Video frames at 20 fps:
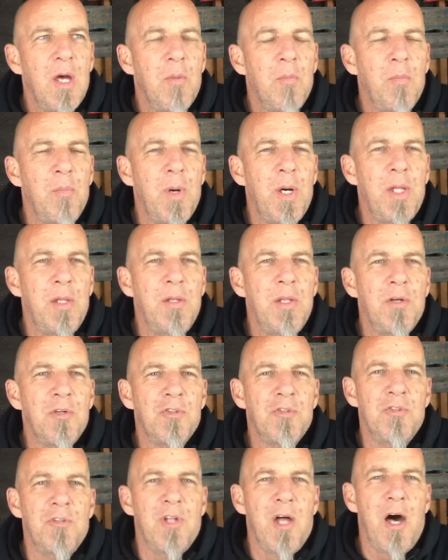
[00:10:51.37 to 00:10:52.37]
but
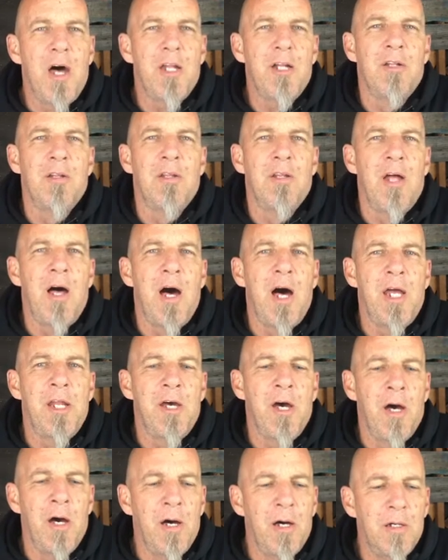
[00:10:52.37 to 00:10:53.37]
there's not a lot
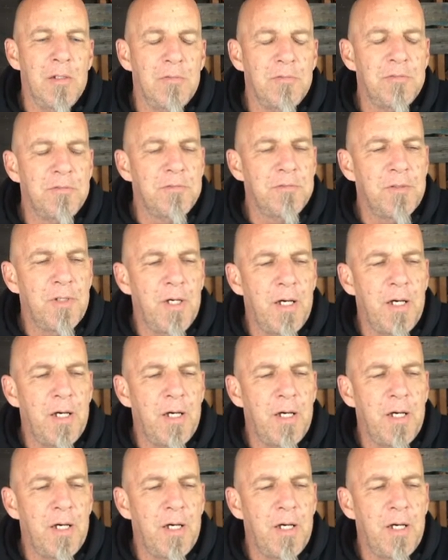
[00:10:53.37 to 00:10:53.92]
of